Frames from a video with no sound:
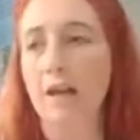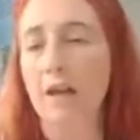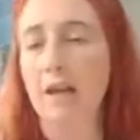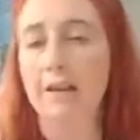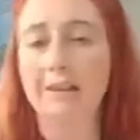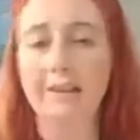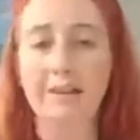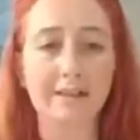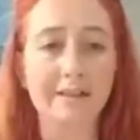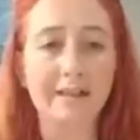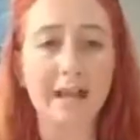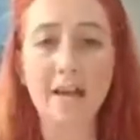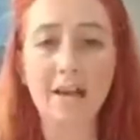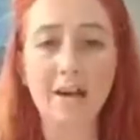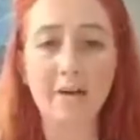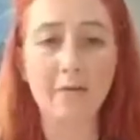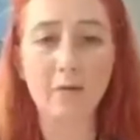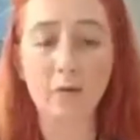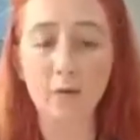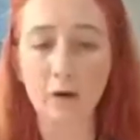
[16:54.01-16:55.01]
It's a ten
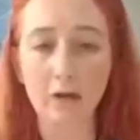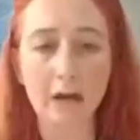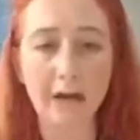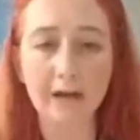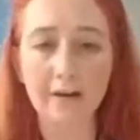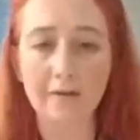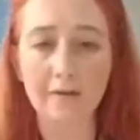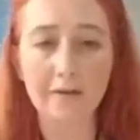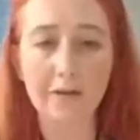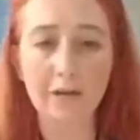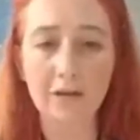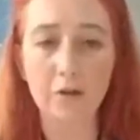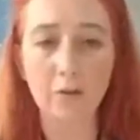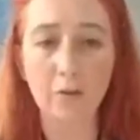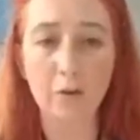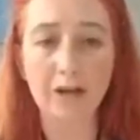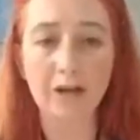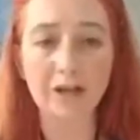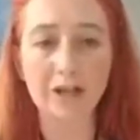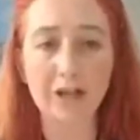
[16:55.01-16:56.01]
to four kind of
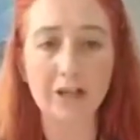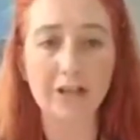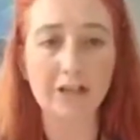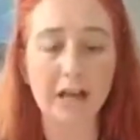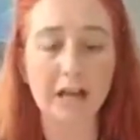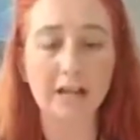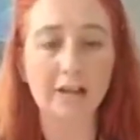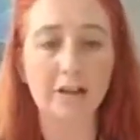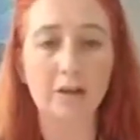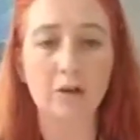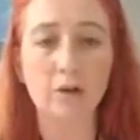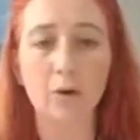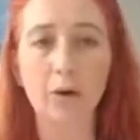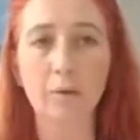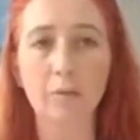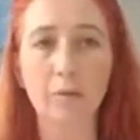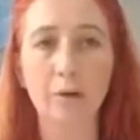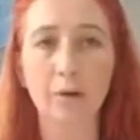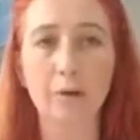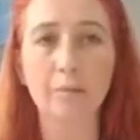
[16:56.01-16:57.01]
situation inside the
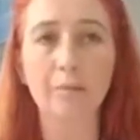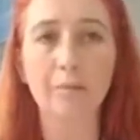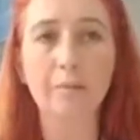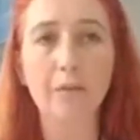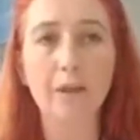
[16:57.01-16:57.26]
courtroom.